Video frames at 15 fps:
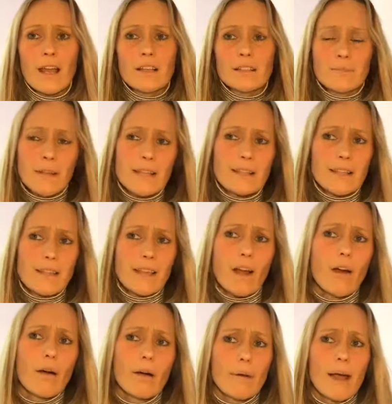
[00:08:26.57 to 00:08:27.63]
some days I think,
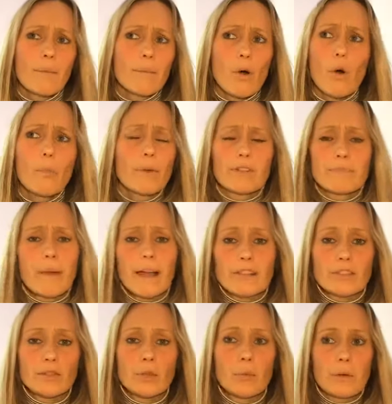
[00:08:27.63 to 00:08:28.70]
oh, I'm almost back
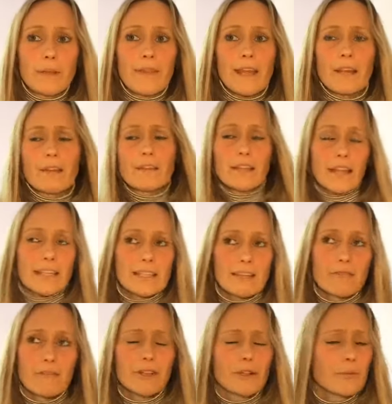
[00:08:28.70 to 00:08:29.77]
to normal. And then other days I'd
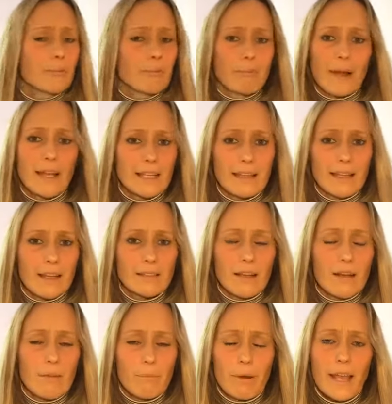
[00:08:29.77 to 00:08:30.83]
feel back in that
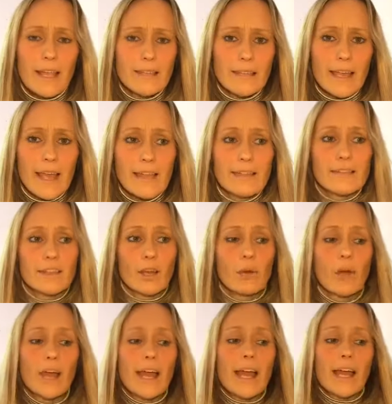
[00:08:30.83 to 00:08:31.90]
dark place again. So
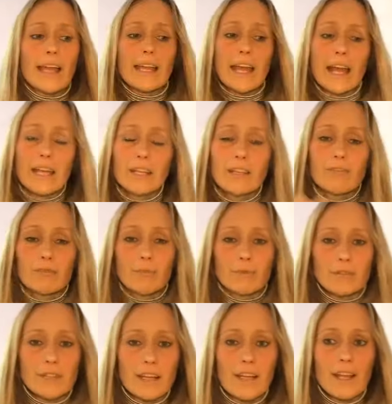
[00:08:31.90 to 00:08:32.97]
it kind of
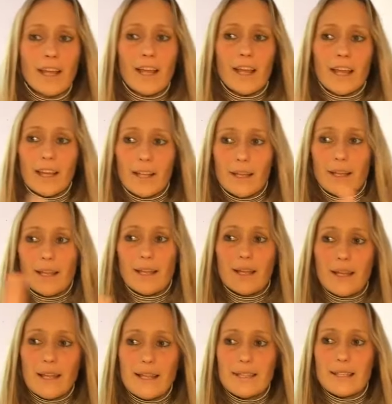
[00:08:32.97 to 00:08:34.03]
was
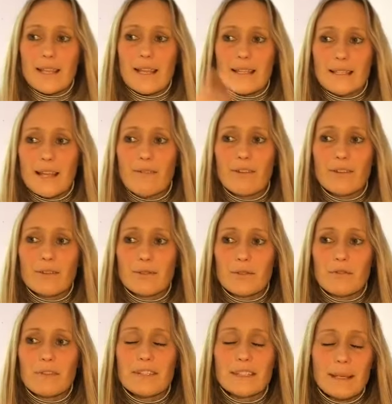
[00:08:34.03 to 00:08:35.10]
it's never
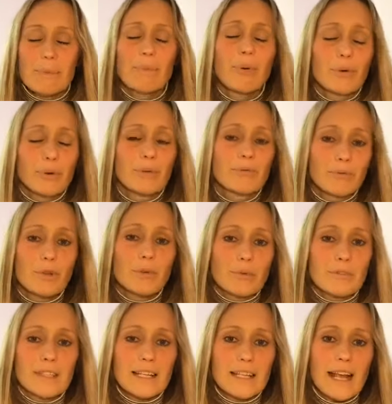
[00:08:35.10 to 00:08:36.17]
sort of a simple
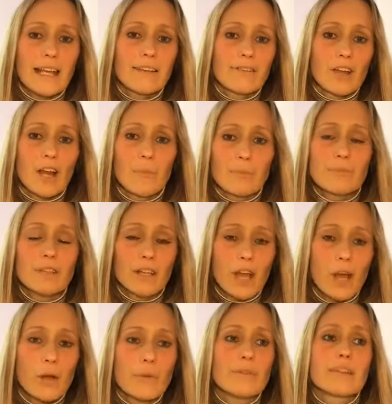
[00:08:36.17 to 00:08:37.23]
route. It kind of comes and
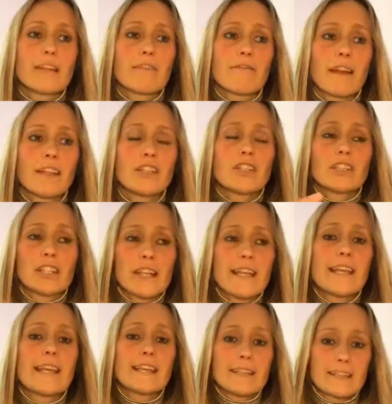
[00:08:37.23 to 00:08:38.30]
goes, and
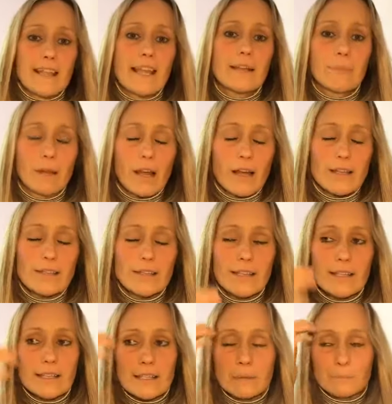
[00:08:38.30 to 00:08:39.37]
eventually it
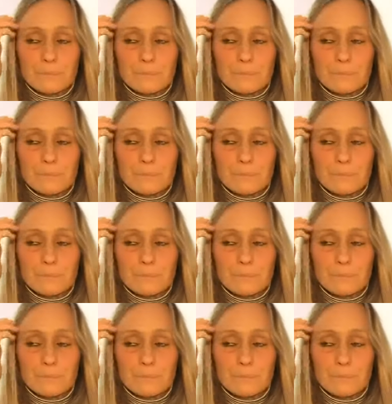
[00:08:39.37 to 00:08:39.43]
stabilises.